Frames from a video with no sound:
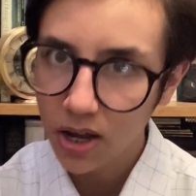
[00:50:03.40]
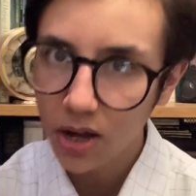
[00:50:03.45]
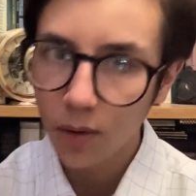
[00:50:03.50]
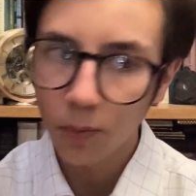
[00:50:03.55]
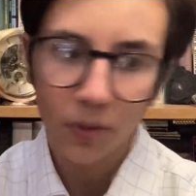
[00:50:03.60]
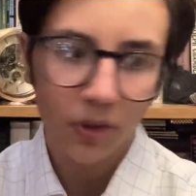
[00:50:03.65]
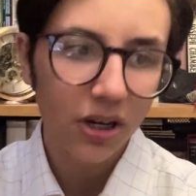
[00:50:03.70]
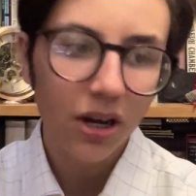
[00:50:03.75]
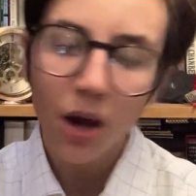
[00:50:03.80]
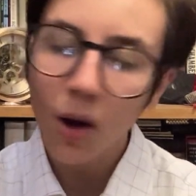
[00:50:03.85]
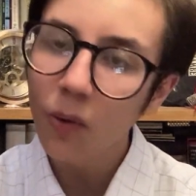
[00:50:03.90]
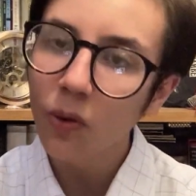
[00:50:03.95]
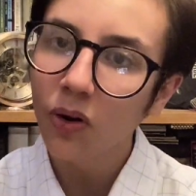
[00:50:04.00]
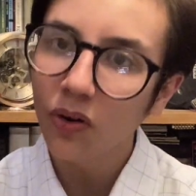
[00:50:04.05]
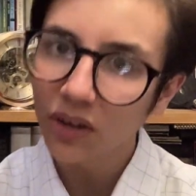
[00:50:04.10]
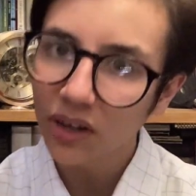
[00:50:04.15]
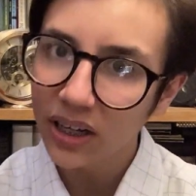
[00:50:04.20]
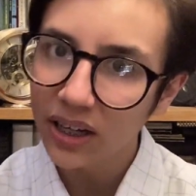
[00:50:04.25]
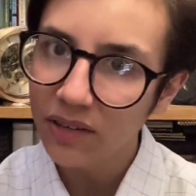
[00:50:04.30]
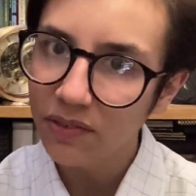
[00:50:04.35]
We're no
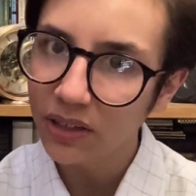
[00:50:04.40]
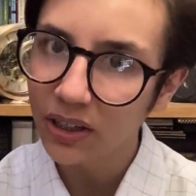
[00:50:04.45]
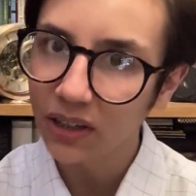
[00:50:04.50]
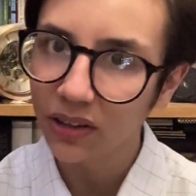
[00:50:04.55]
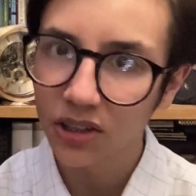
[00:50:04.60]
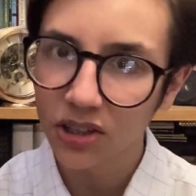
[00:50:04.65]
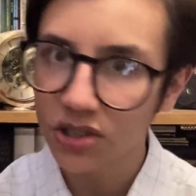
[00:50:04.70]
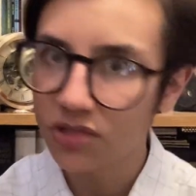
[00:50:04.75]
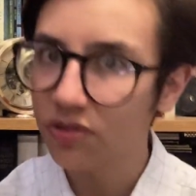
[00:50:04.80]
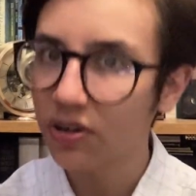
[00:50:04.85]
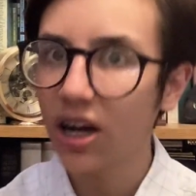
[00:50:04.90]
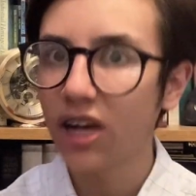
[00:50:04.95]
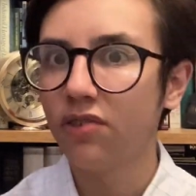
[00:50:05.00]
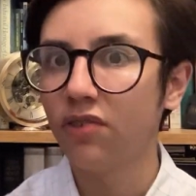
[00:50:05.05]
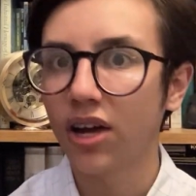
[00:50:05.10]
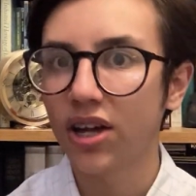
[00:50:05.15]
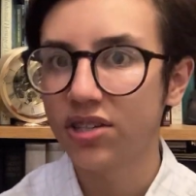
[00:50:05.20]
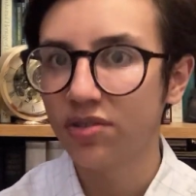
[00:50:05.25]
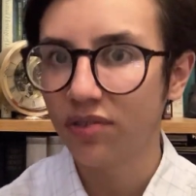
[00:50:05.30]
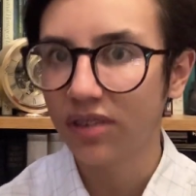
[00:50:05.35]
longer living in the divine
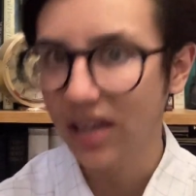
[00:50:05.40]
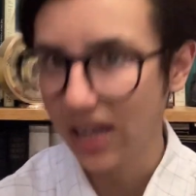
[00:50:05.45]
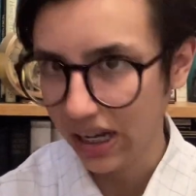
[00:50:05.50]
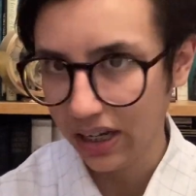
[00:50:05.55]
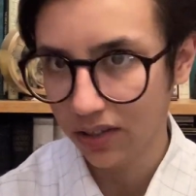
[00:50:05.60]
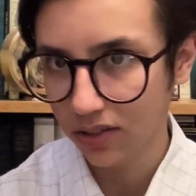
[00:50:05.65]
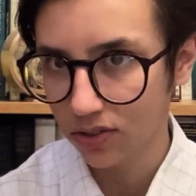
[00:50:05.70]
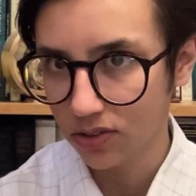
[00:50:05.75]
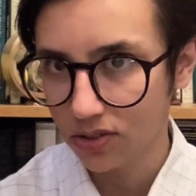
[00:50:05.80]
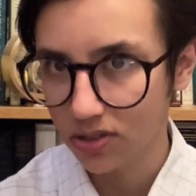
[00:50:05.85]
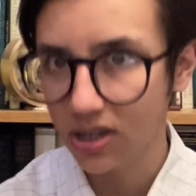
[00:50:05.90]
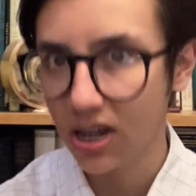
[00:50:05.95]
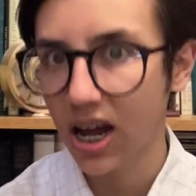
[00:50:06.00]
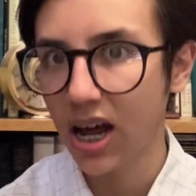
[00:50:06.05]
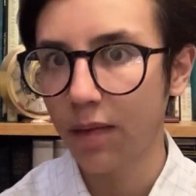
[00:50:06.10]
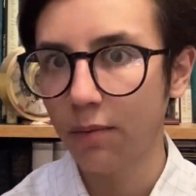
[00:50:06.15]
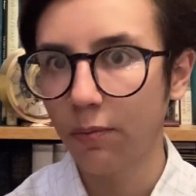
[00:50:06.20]
right of kings time,